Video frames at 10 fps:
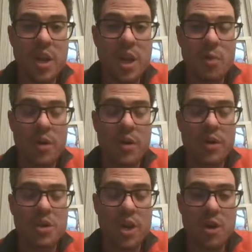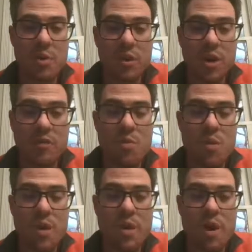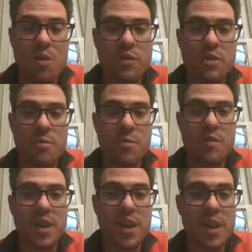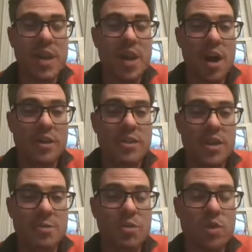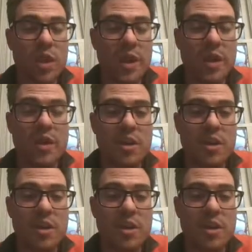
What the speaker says: I wanted to share with everyone over some of the key concepts related to